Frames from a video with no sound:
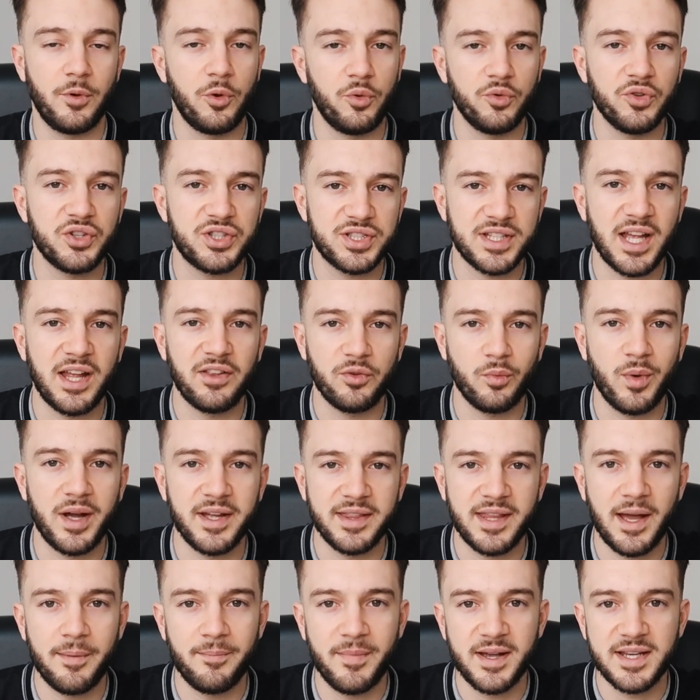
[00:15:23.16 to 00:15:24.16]
understand why
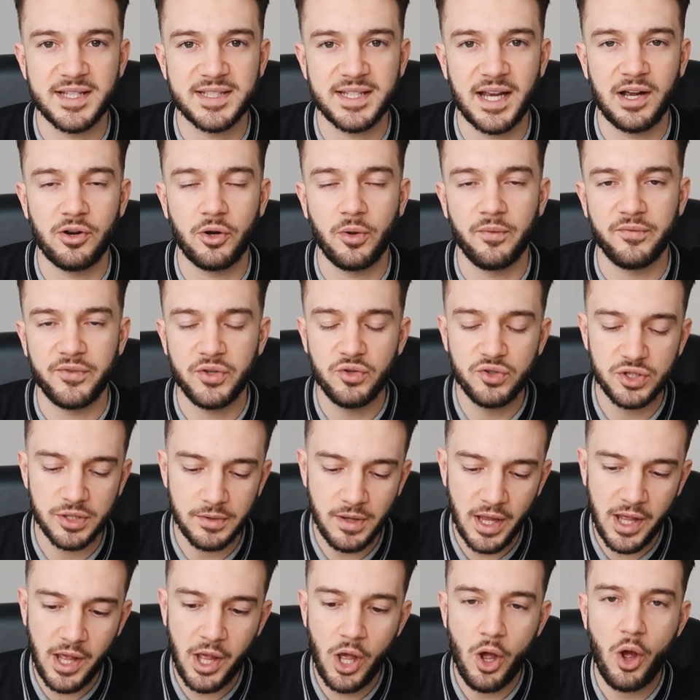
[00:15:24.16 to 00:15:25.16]
that might sound
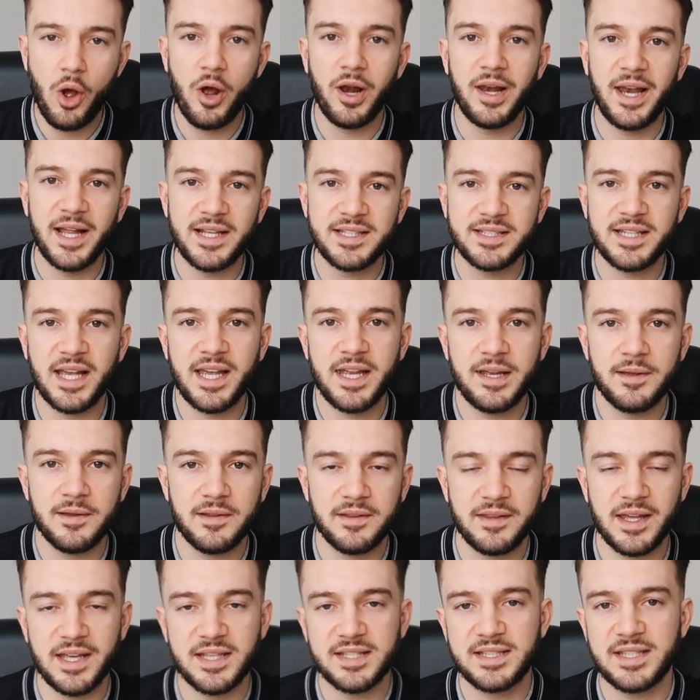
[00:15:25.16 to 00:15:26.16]
confusing. Let's say
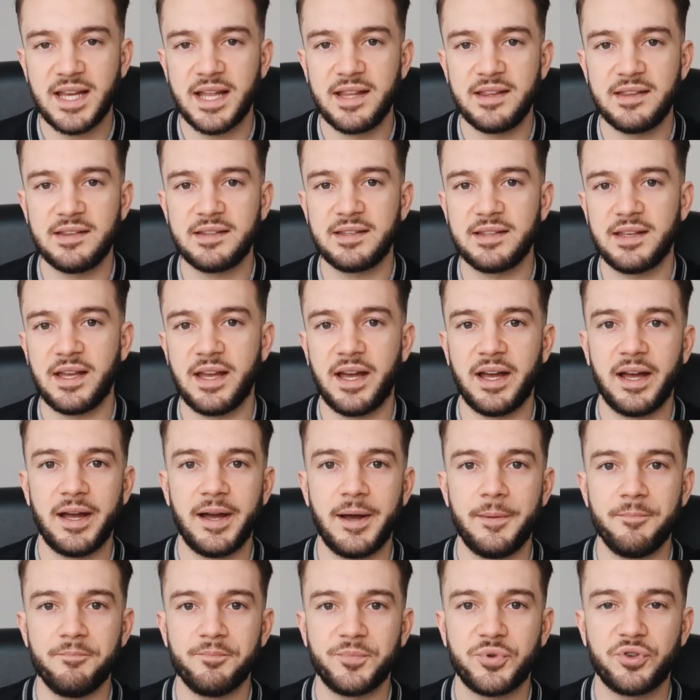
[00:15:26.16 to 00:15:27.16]
they send
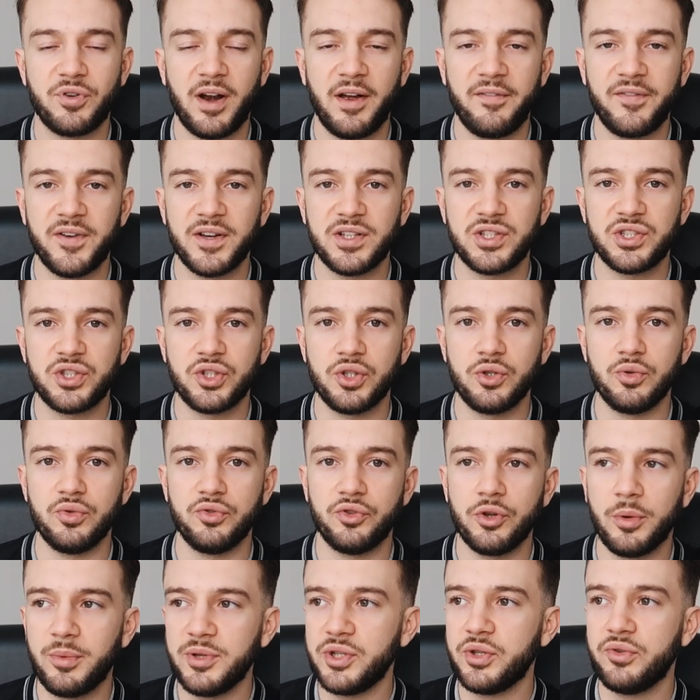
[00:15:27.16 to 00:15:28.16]
traffic to
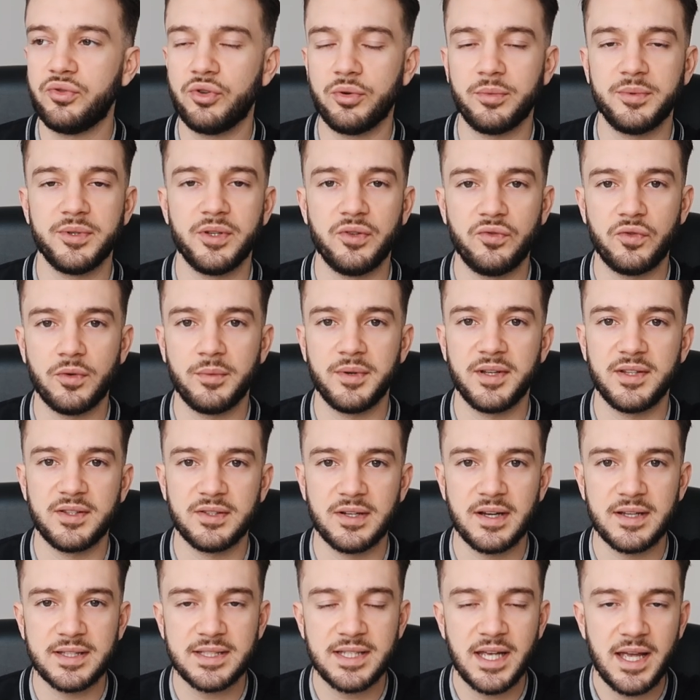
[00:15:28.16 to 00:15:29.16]

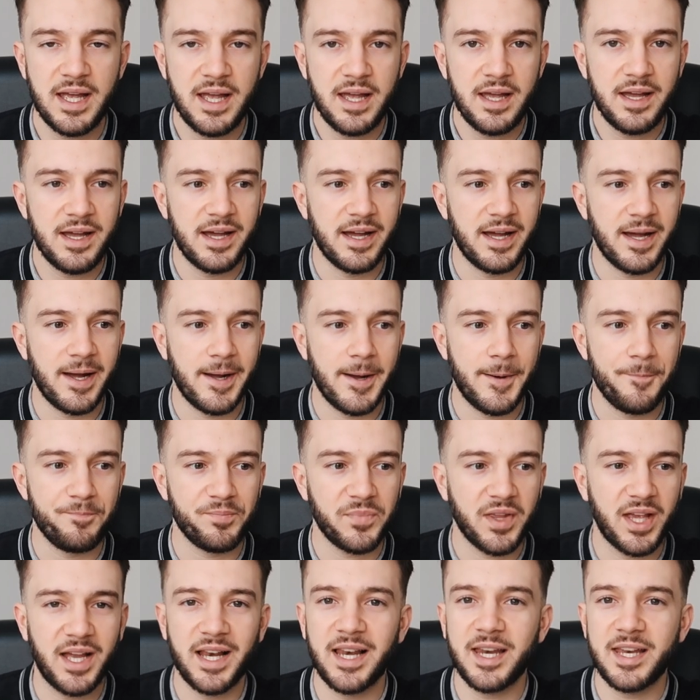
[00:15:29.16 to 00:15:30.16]

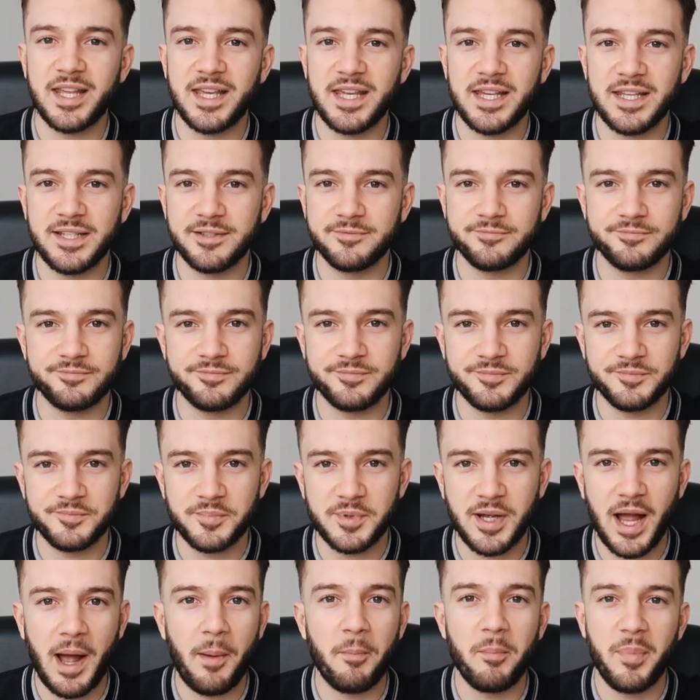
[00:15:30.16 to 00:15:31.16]

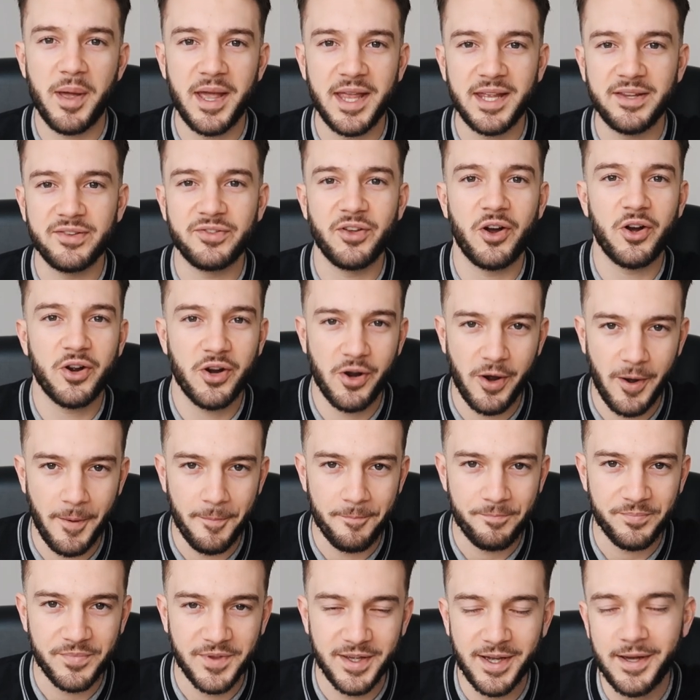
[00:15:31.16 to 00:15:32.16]

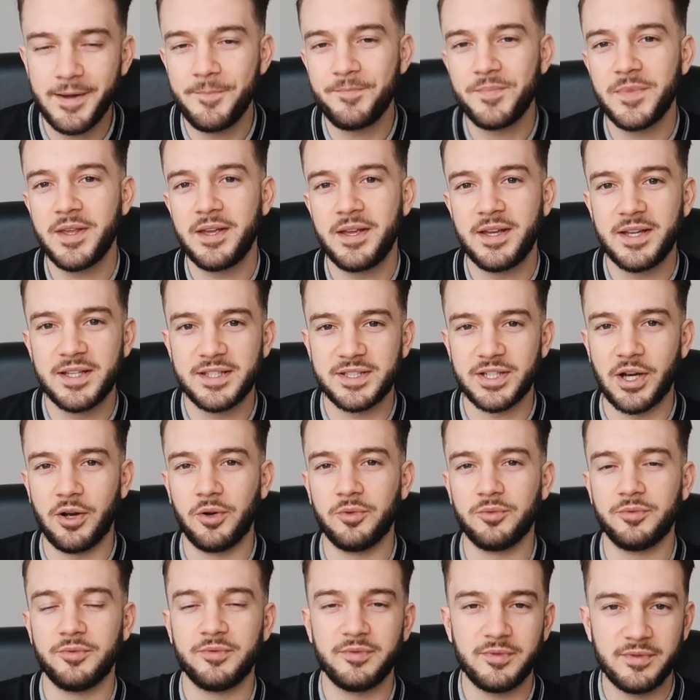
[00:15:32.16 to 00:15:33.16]
www.cleancampaign.com, yeah?
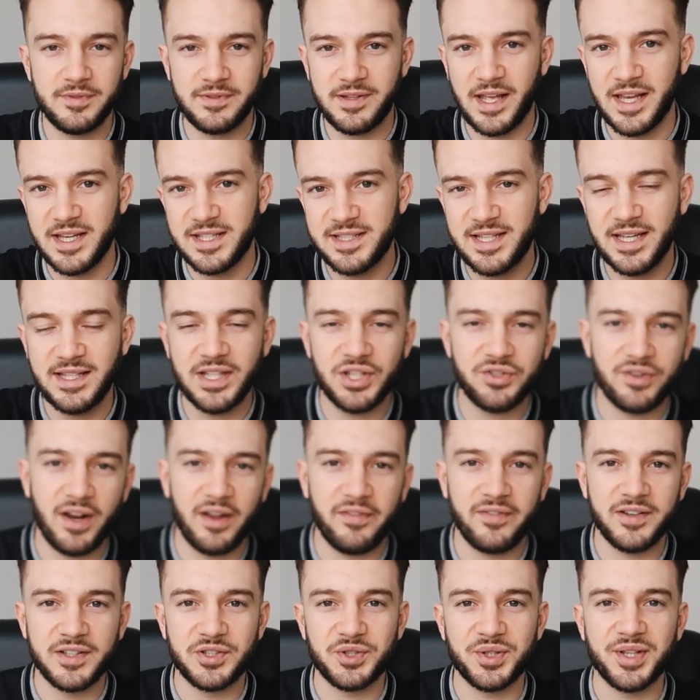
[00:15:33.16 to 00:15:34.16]
So they send the
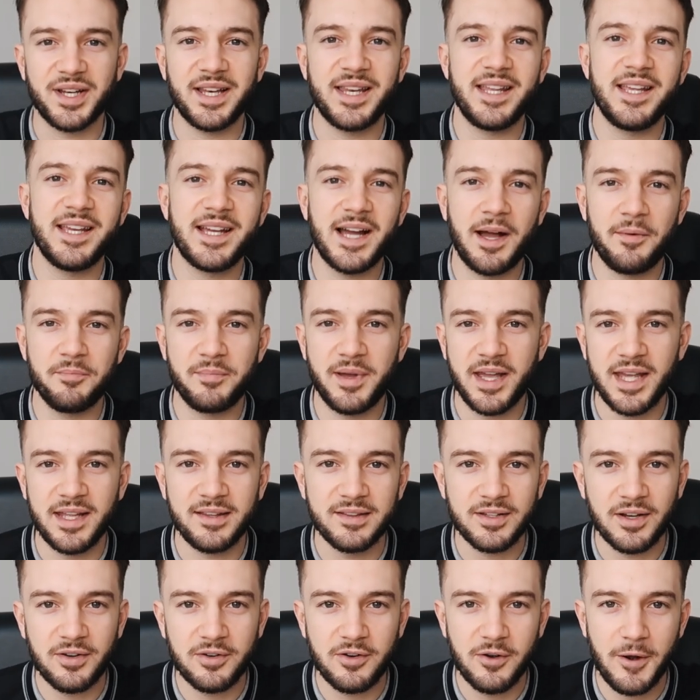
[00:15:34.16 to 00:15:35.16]
traffic to
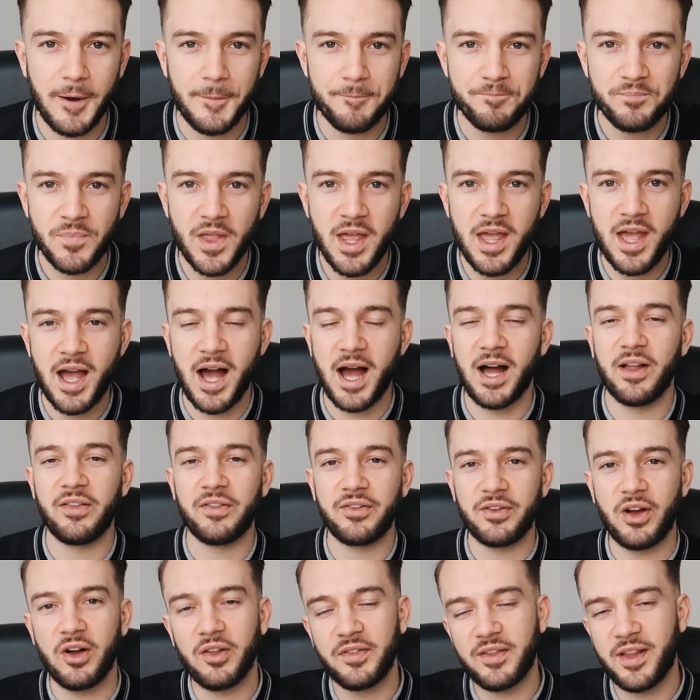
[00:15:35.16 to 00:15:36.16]
cleancampaign.com,
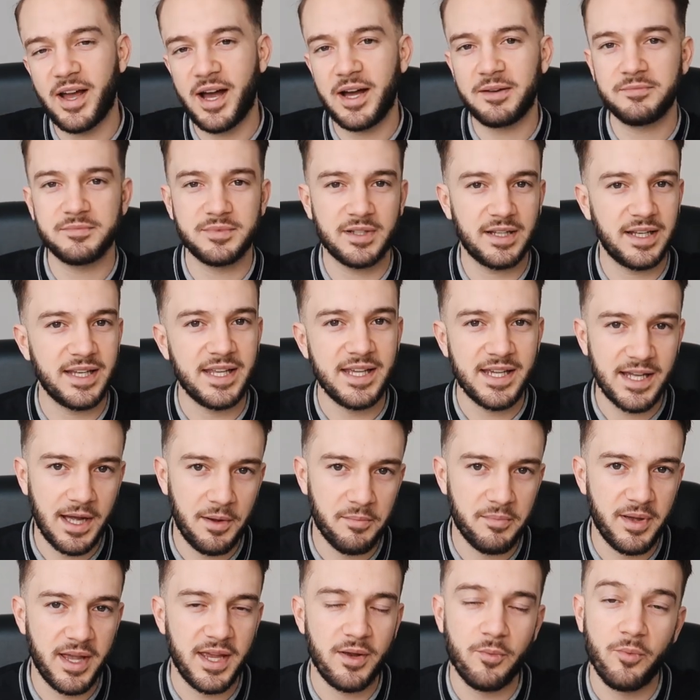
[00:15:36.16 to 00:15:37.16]
and on that Clean
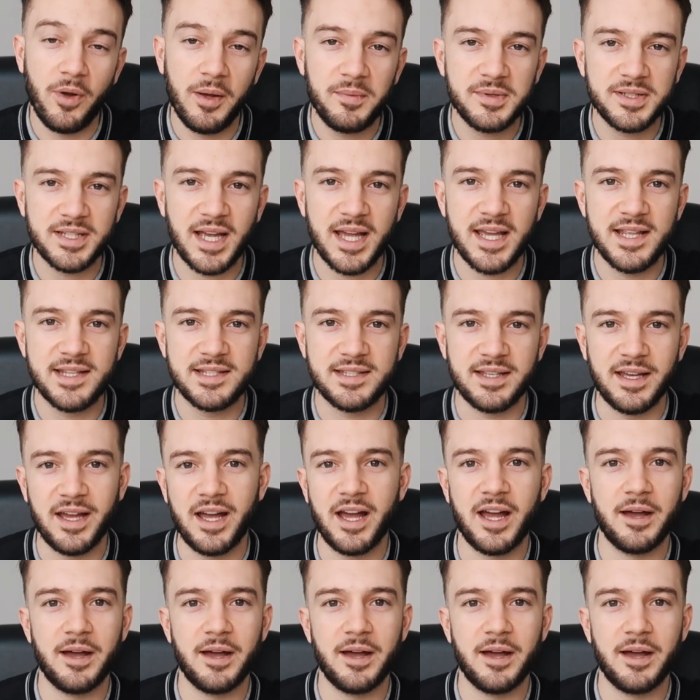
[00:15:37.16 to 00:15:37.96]
Campaign website,